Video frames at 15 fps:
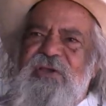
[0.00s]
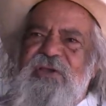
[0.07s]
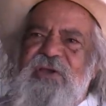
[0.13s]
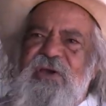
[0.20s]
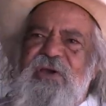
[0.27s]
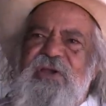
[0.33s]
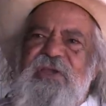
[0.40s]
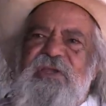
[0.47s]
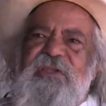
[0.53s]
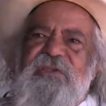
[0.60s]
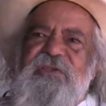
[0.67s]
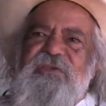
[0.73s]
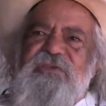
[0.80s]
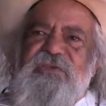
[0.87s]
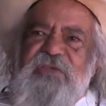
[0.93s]
going
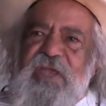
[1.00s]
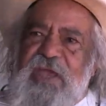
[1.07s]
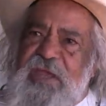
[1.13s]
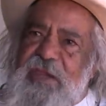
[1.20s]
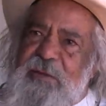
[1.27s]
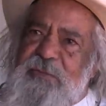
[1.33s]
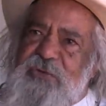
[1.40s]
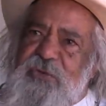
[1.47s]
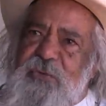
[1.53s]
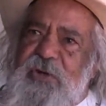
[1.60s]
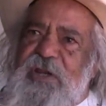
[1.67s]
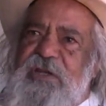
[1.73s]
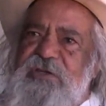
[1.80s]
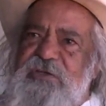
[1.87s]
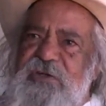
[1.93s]
in the same
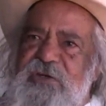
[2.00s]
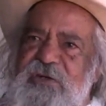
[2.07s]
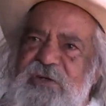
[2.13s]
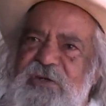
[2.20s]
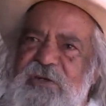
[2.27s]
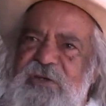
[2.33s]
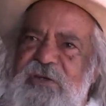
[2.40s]
direction.